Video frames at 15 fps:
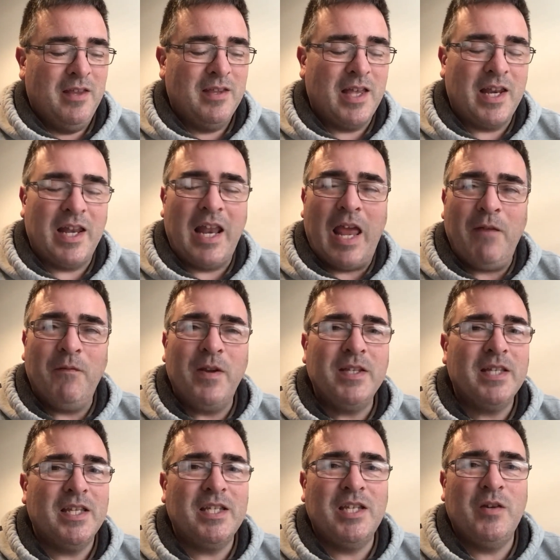that in every
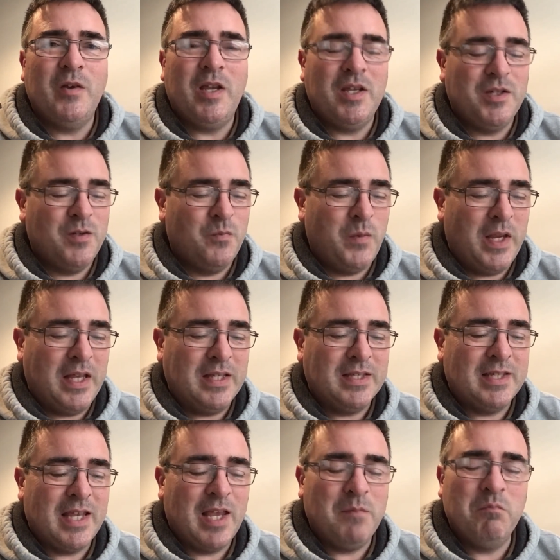situation we can
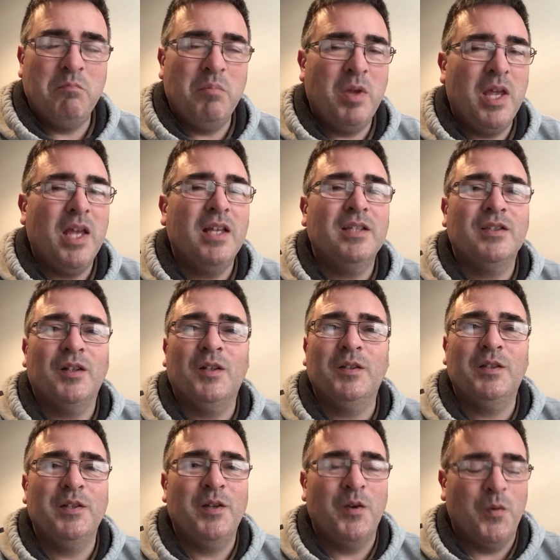say, be
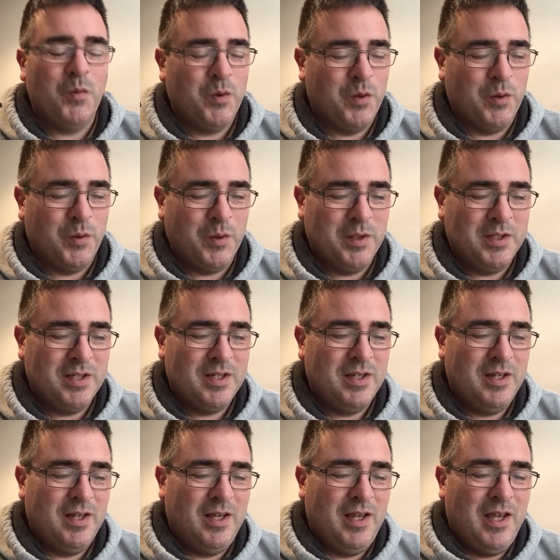exalted, O God,
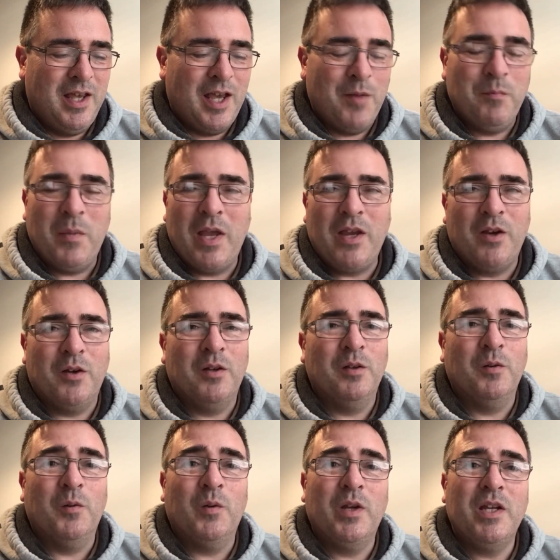and may your
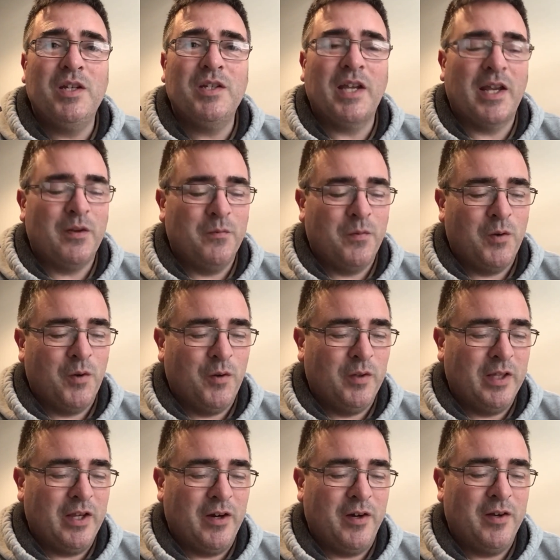glory shine over all
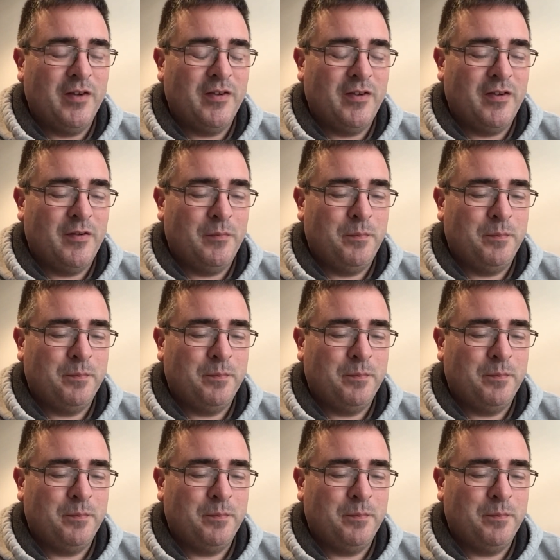the earth.